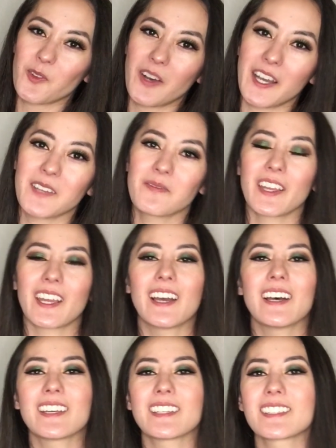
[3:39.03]
one
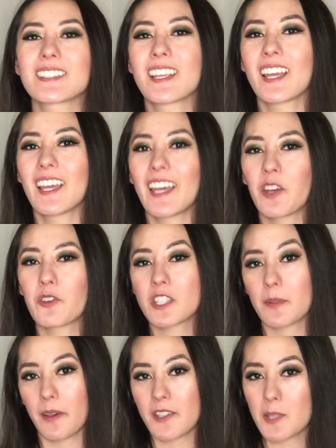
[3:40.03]
because it was
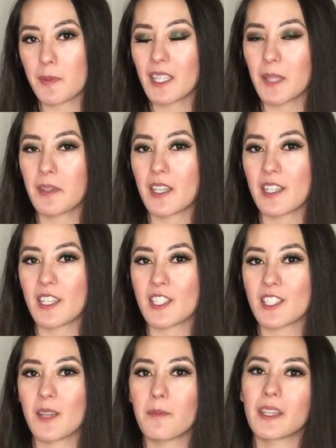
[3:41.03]
supposed to be a limited
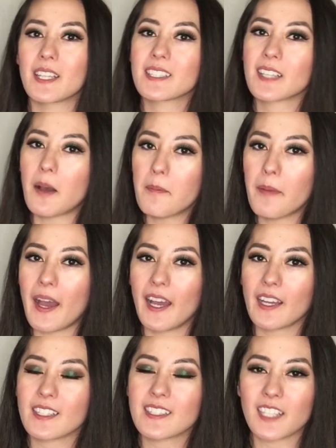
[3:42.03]
edition, but it's come
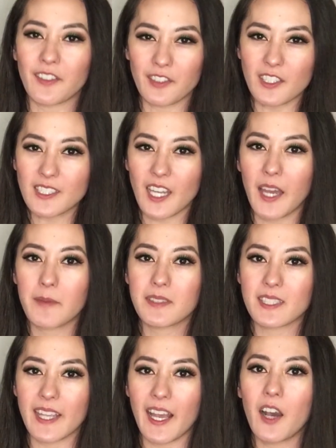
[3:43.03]
back several times
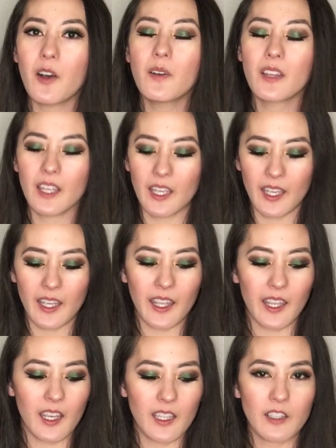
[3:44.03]
now.
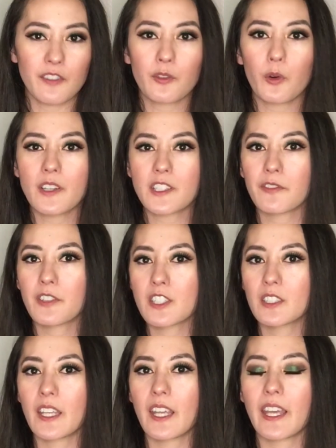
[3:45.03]
And of course,
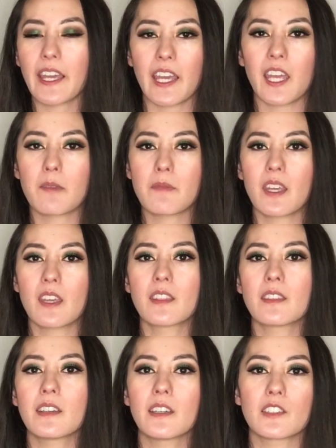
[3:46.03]
originally it came in
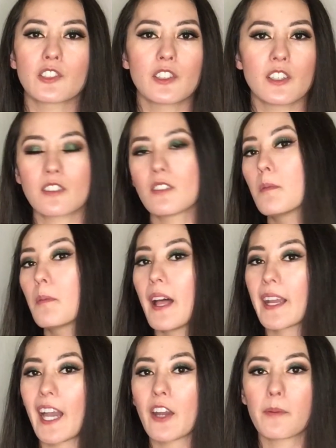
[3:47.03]
the traditional
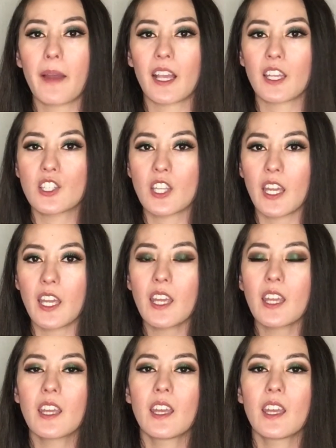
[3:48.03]
black outer packaging,